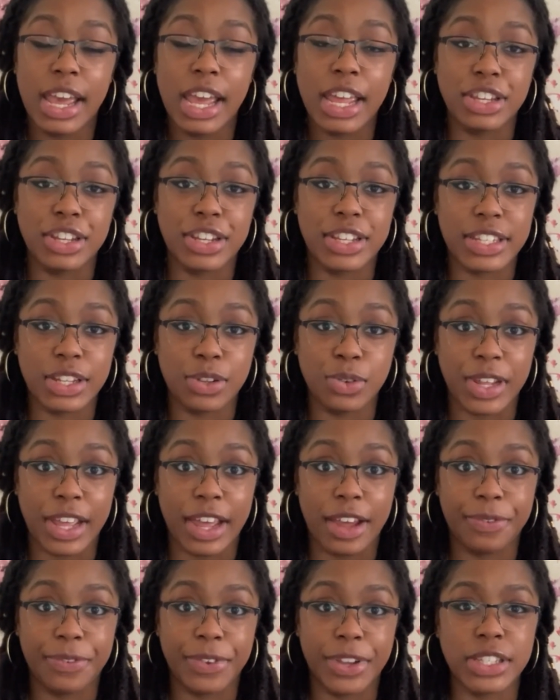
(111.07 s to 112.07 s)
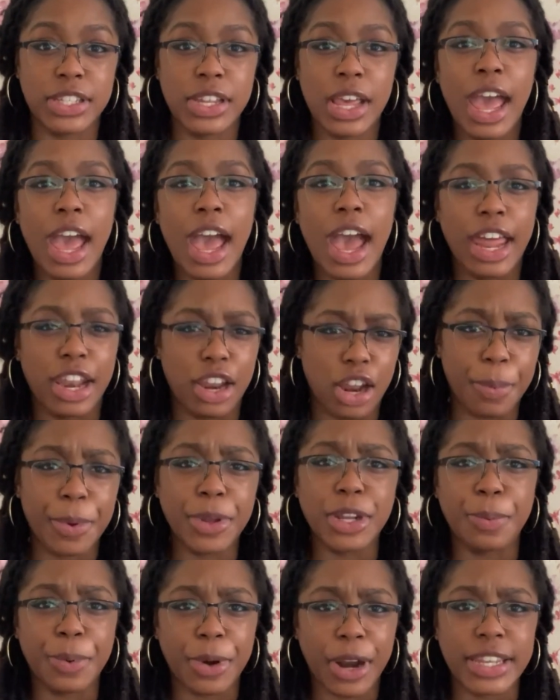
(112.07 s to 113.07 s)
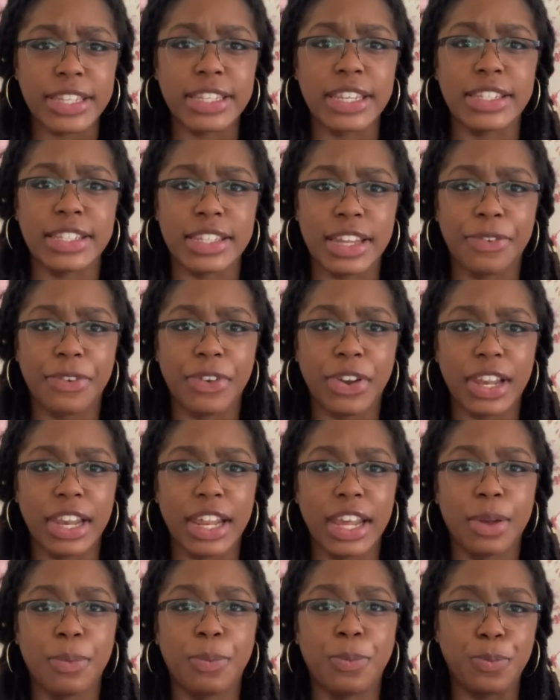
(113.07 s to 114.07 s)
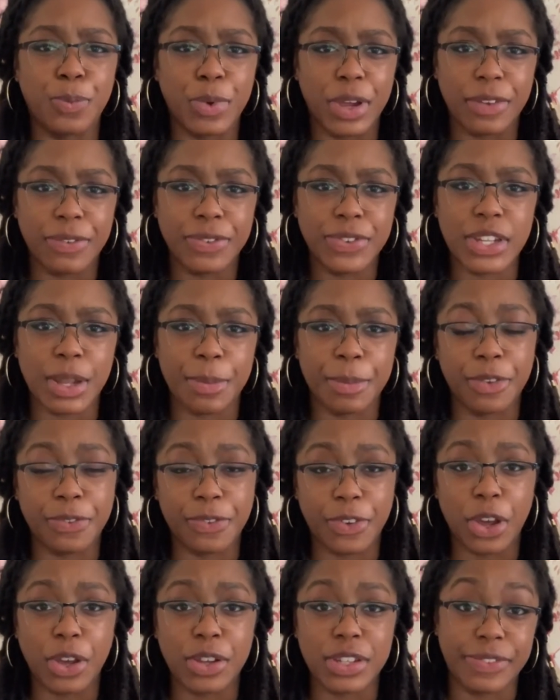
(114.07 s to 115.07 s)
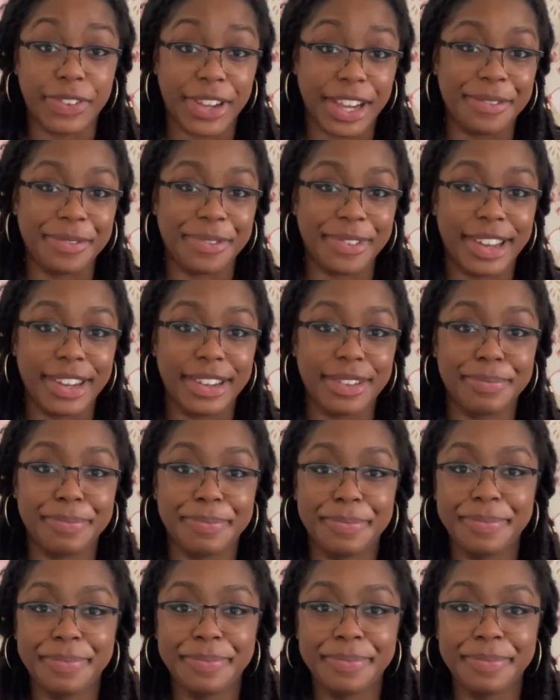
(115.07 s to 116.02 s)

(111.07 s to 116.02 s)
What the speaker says: and you can see all the outfits, and I'll put the prices definitely with some of the photos if I can find them.